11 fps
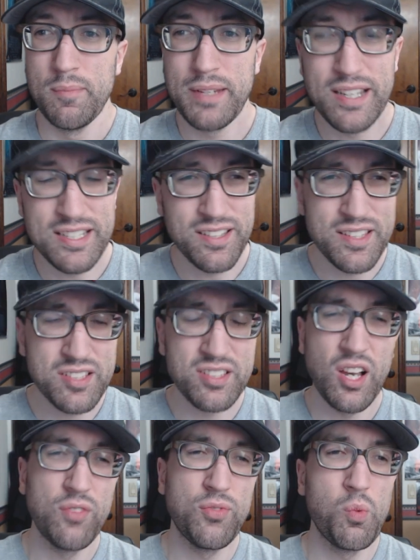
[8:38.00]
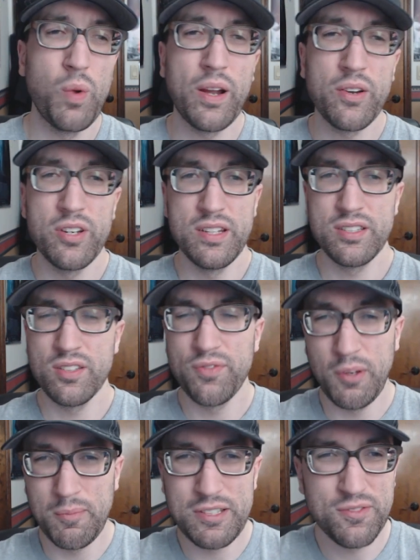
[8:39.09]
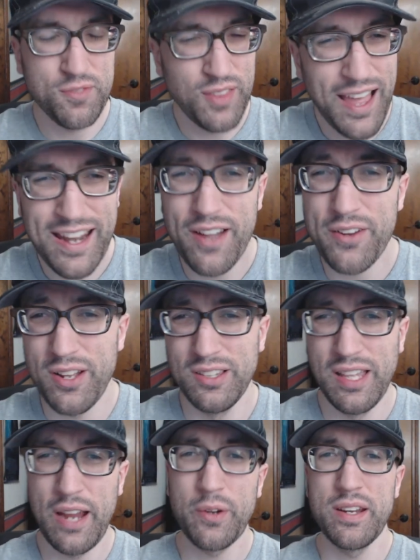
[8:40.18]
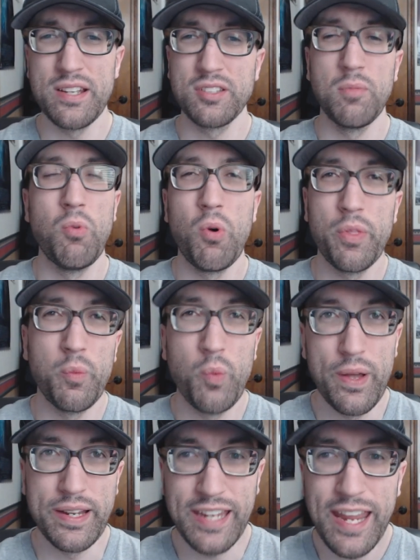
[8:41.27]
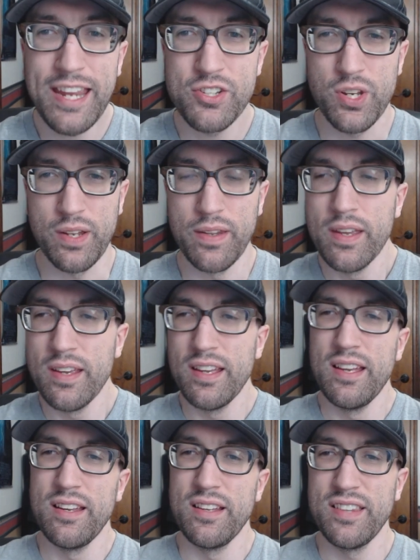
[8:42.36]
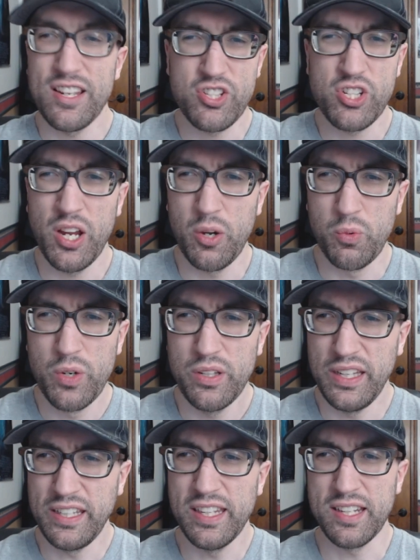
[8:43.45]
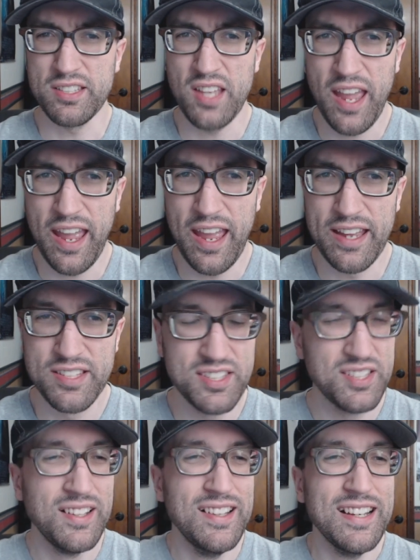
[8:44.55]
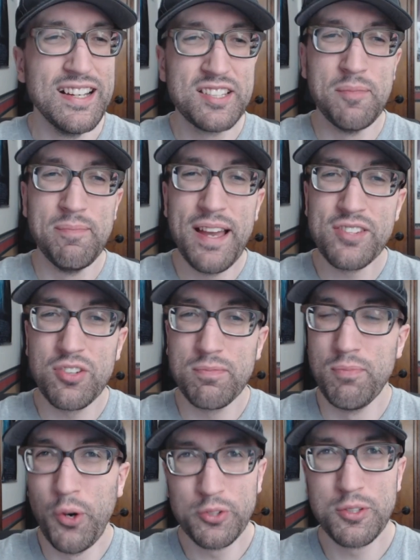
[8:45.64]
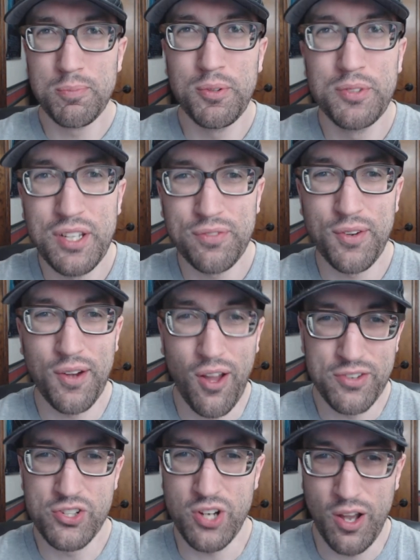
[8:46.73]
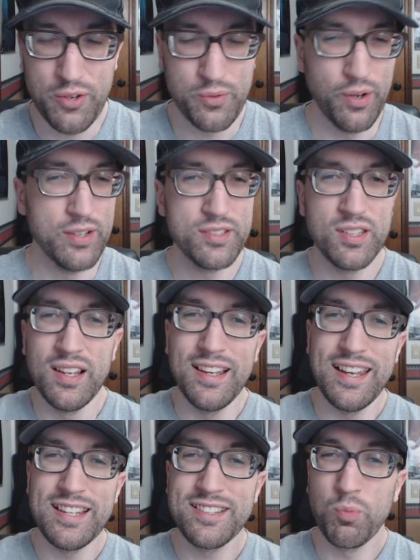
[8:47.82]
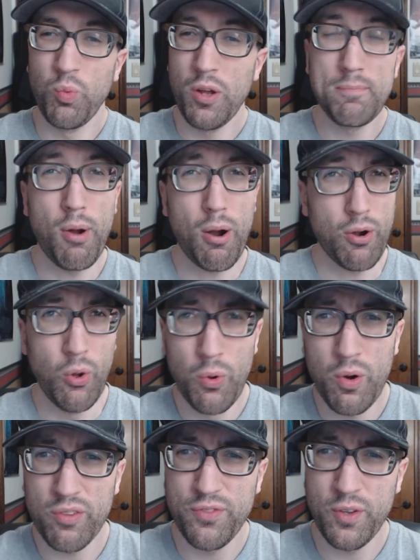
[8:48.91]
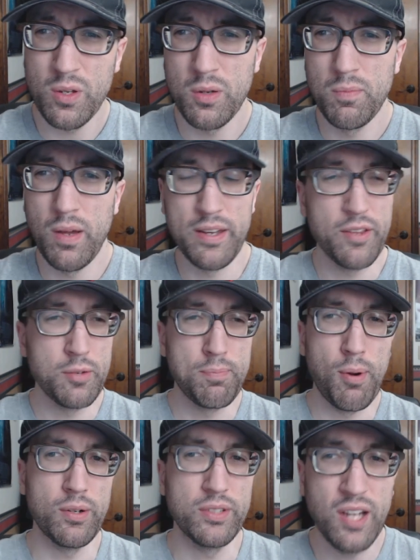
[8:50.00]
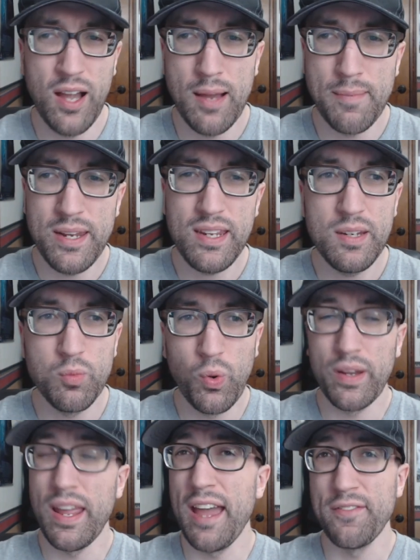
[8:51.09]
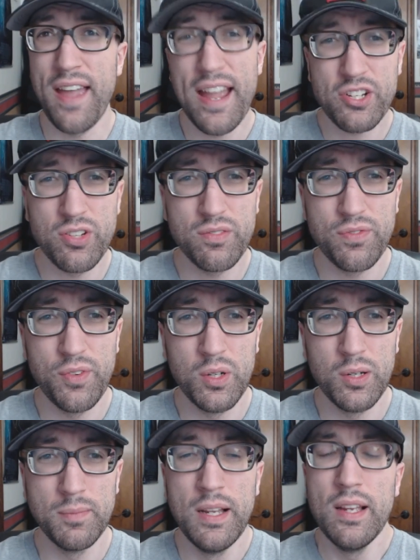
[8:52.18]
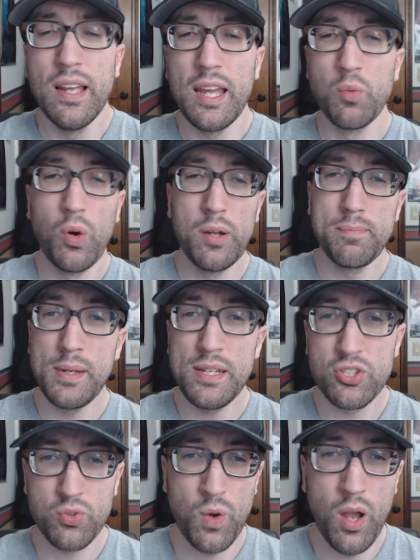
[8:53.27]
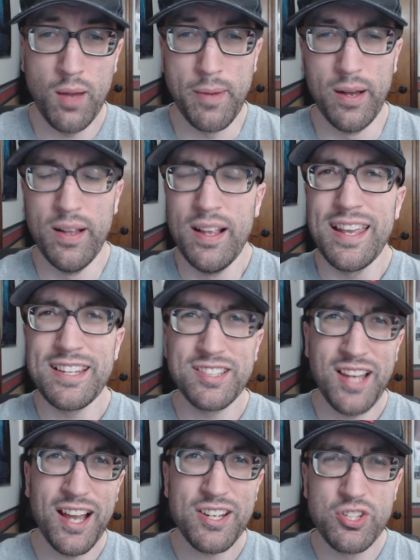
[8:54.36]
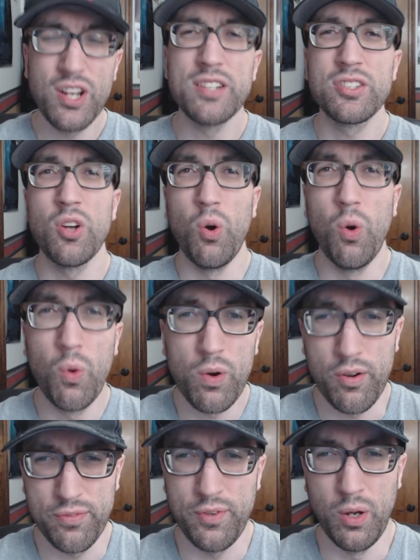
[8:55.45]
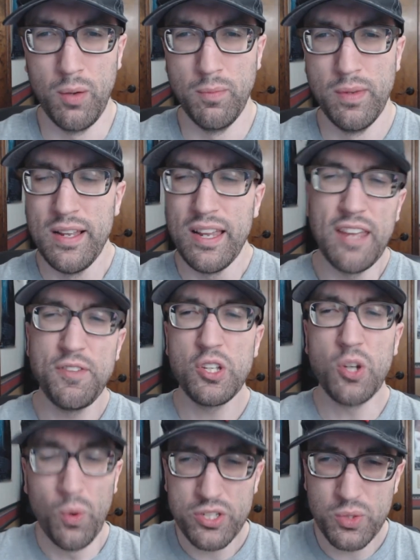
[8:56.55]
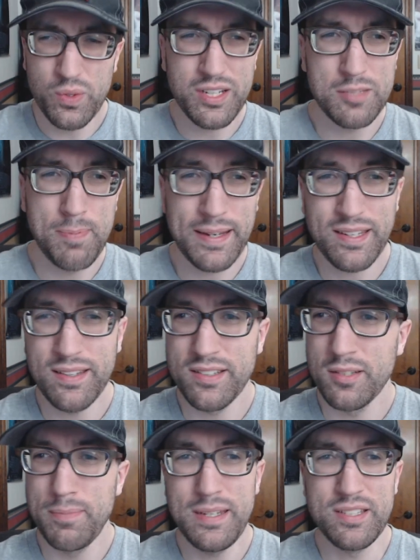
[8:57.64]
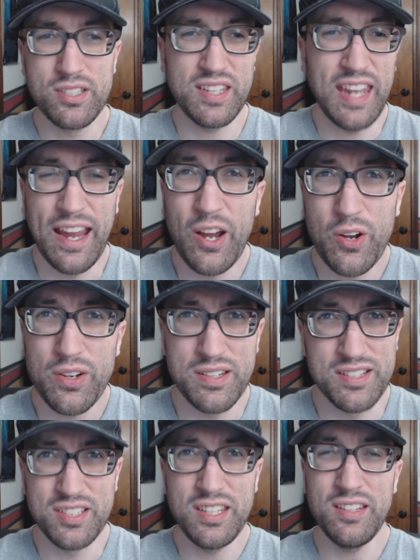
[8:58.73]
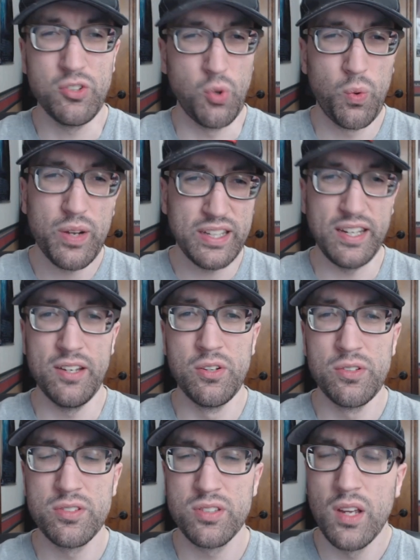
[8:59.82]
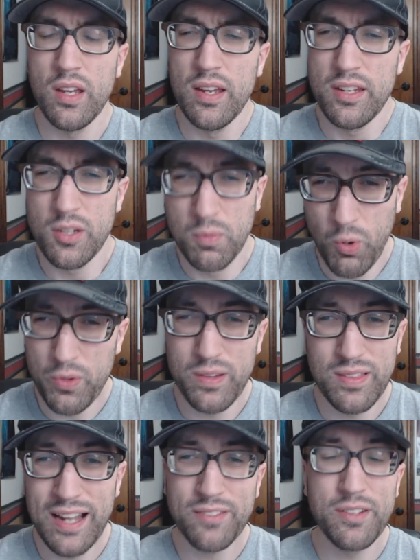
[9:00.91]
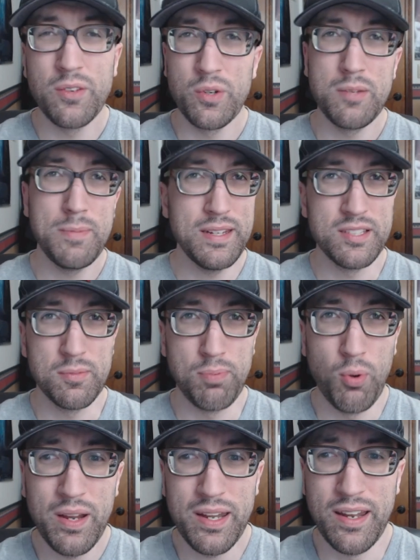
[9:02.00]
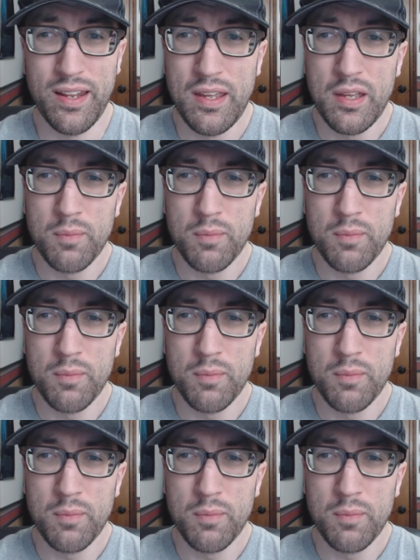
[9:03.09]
Because of this self-awareness, the film is flat-out hilarious on more than one occasion. That Chair really kicks ass. It's a mesh of multiple different genres. It's one part horror film, another part comedy, one half action film, and one piece drama. It's not just a horror film. If you go into it expecting to be scared and to see gory kills, you're more than likely going to be disappointed.